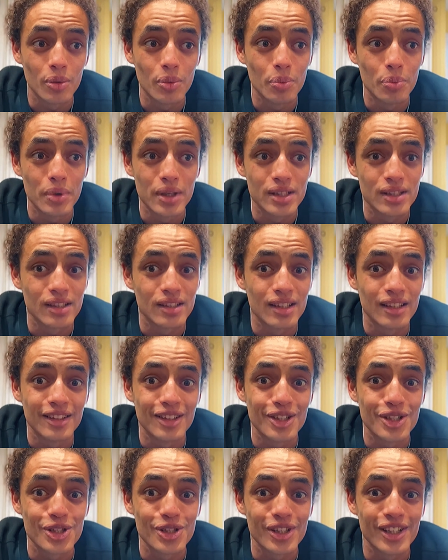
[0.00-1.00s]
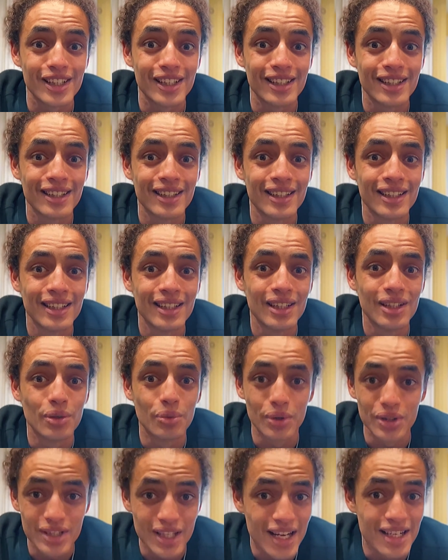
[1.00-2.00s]
business industry.
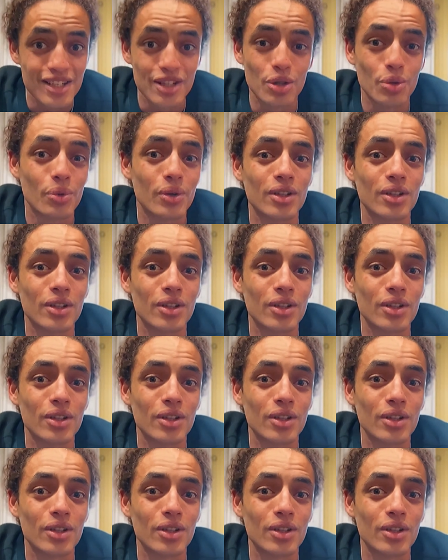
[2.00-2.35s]
We're changing the